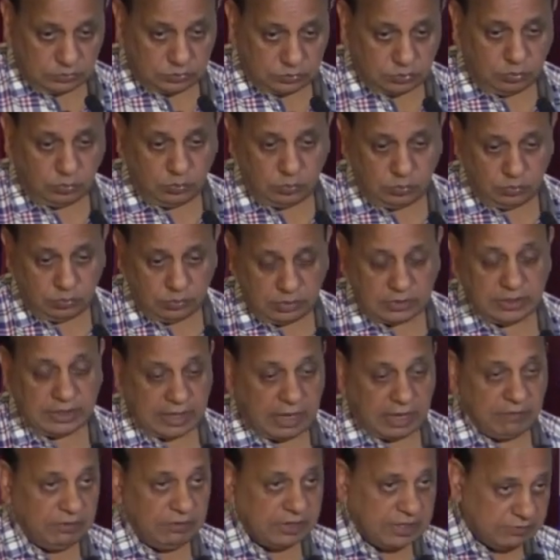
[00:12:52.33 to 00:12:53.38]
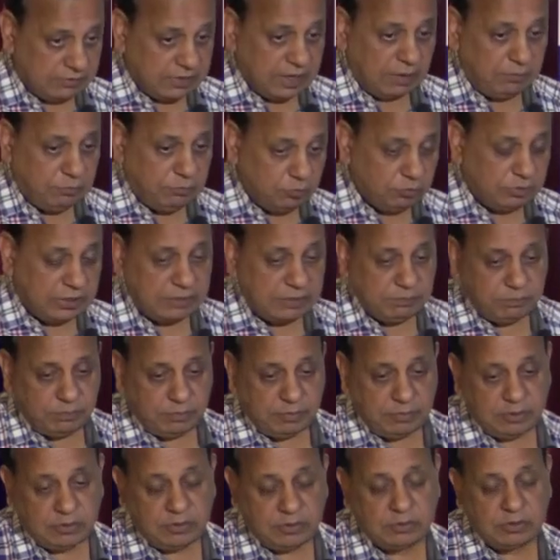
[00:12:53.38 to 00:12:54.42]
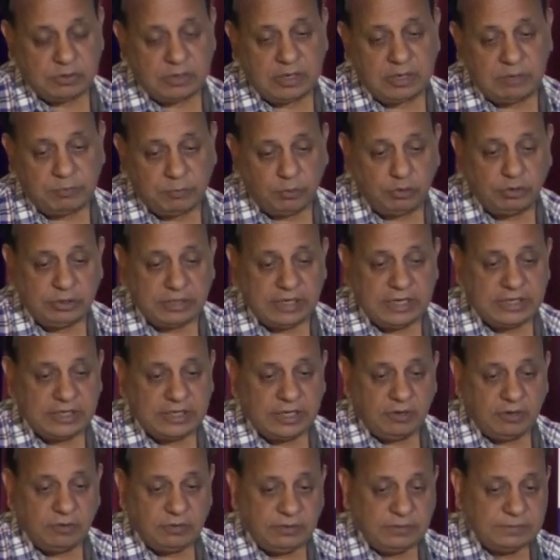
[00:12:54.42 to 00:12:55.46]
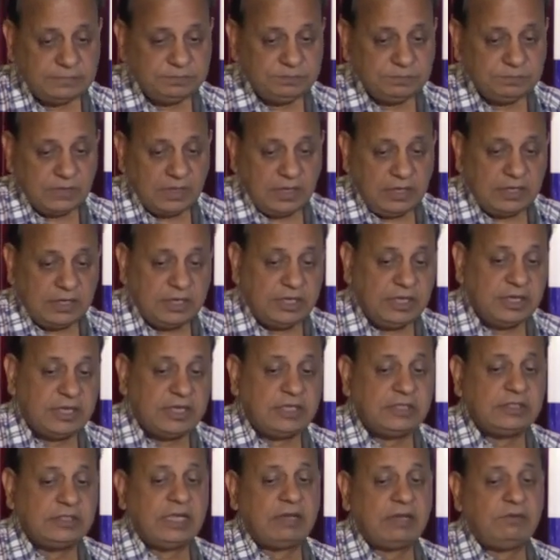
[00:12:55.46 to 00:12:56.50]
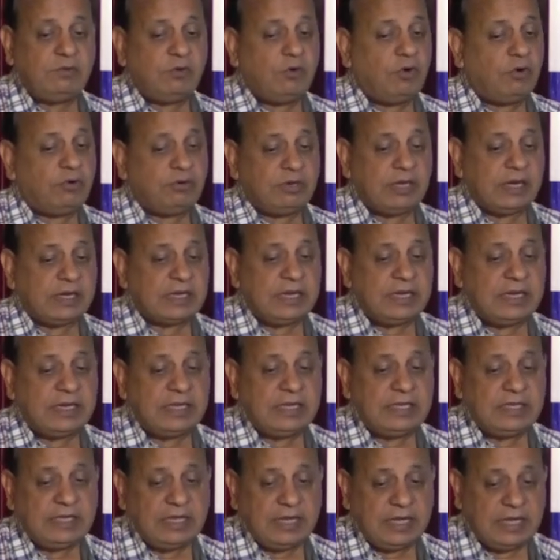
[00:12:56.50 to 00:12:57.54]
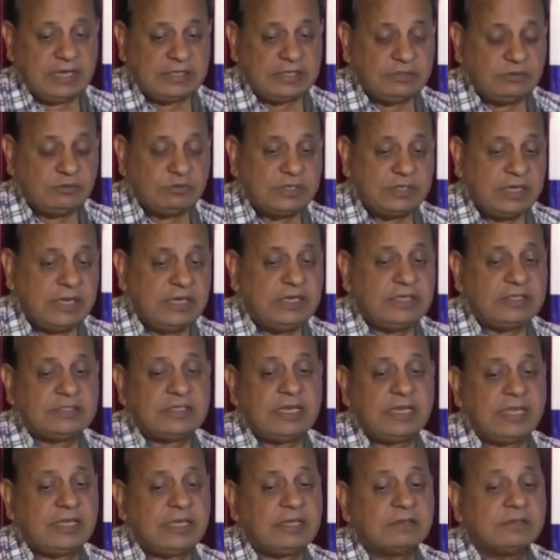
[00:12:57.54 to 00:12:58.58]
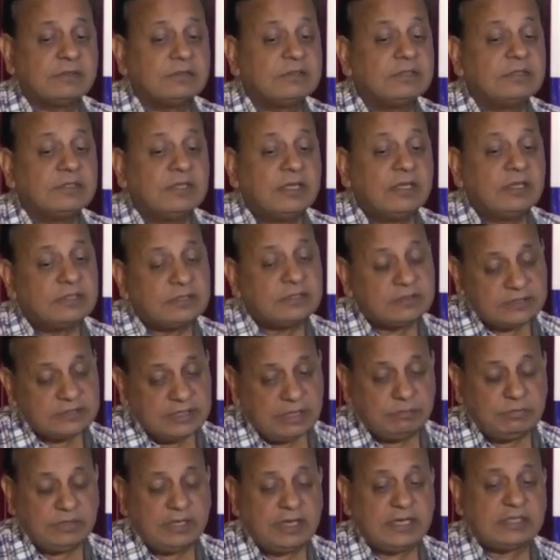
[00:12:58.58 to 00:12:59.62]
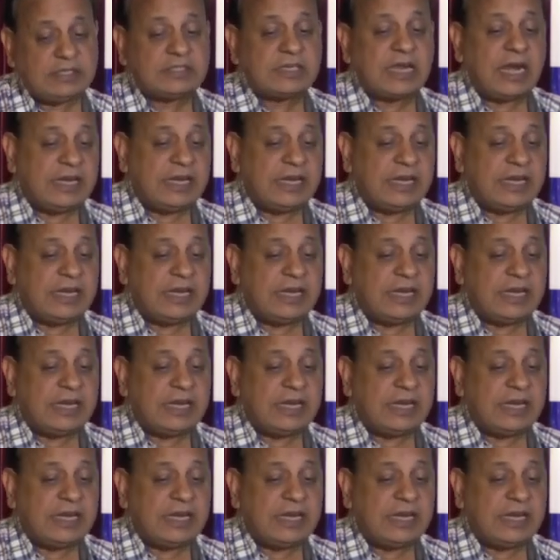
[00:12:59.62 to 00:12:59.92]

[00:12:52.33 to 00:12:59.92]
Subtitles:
So I will come to that point later on. Decreased LV contractility, as you said, is like same thing as